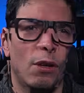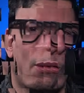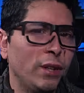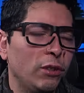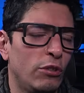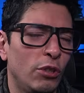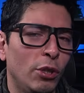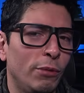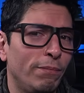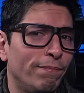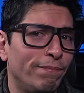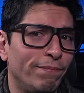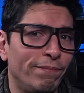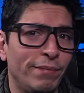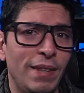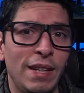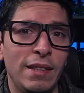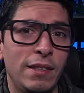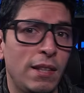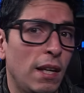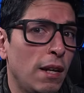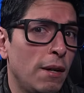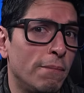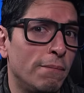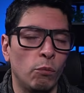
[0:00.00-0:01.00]
All right, so
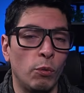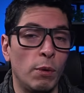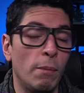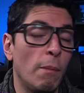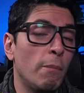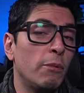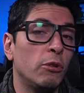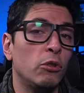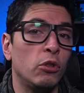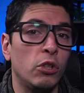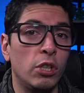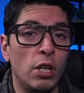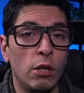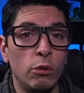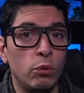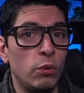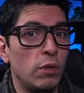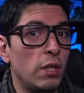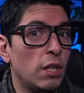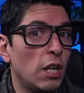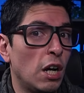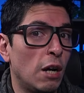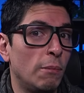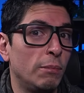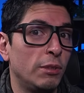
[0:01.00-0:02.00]
that's it. Remember to go
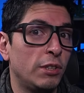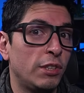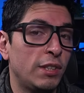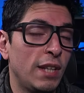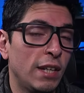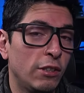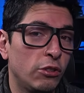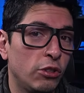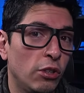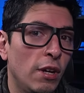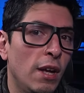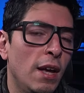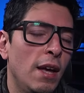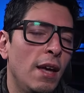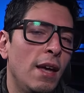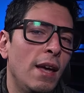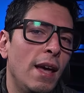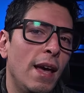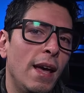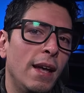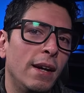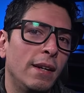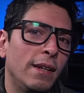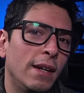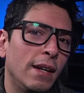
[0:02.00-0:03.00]
to the comment section
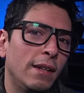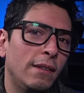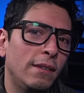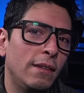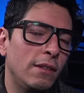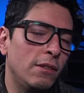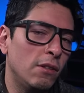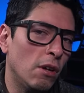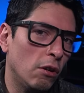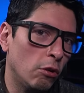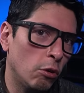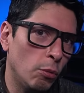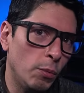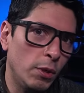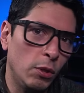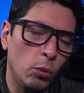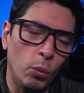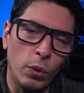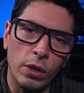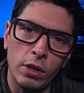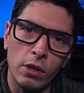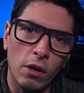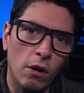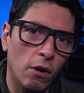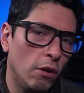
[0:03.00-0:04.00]
and get the
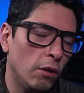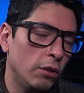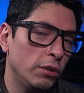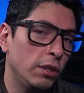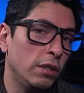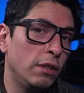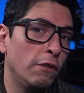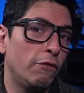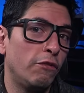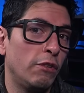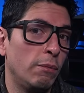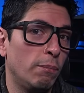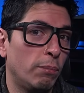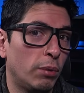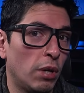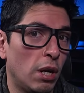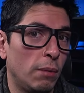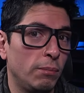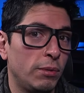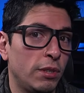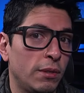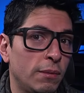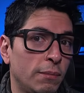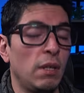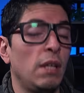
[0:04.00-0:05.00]
document with all the different
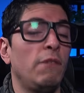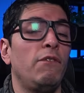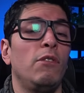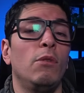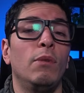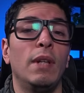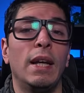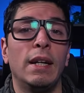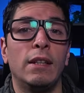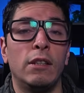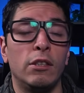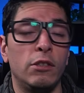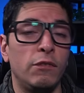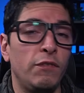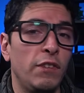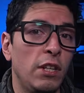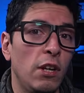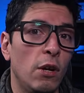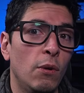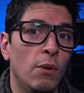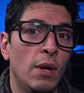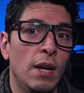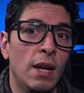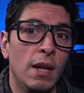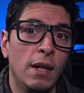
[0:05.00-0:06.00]
prompts. If you like this
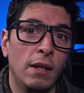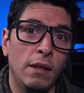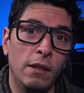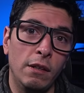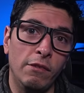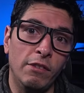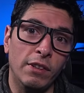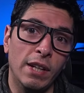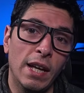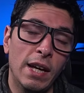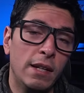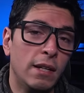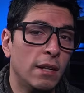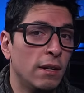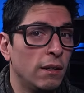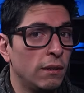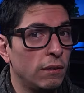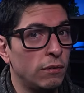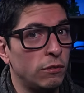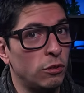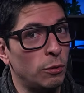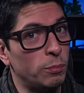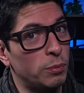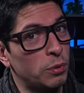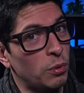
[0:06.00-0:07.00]
video, leave a like,
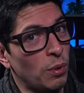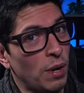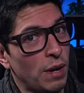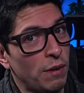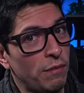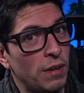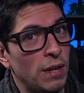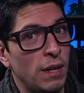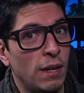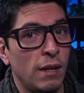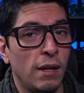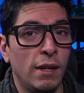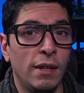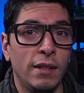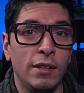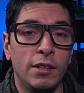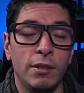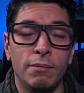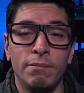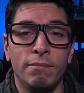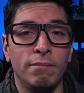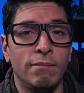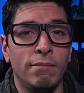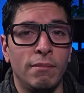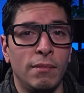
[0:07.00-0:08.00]
subscribe,
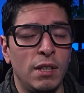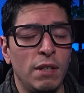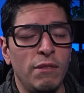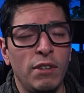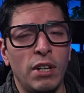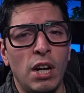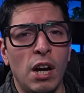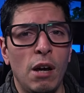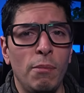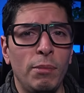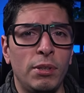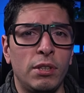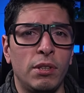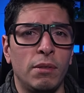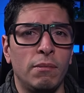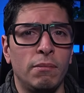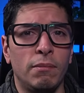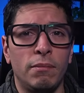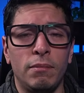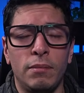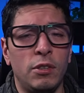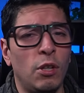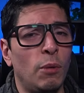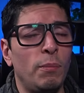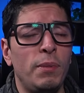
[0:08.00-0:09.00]
and leave a comment.
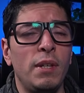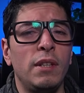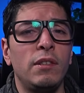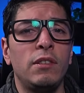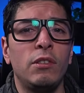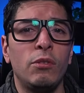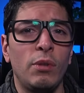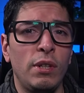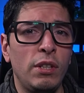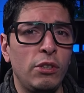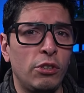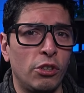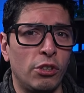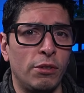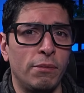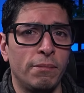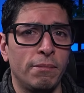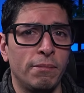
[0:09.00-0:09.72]
Don't be a stranger.